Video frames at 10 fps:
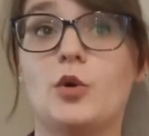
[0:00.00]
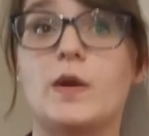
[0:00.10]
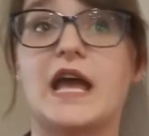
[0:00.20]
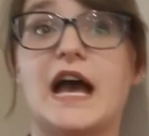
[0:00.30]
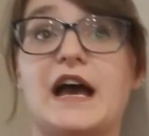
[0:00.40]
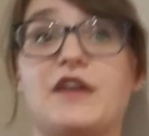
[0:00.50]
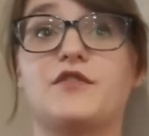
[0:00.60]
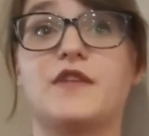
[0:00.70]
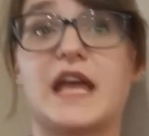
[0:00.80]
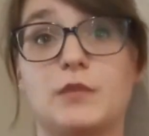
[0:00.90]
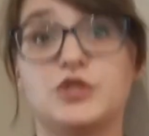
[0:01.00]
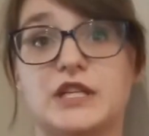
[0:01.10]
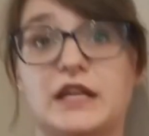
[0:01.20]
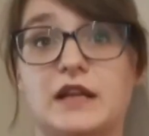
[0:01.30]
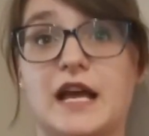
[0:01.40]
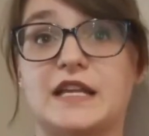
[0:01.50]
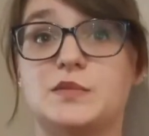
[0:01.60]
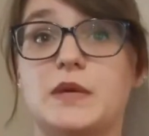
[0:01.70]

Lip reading: we have Amgen as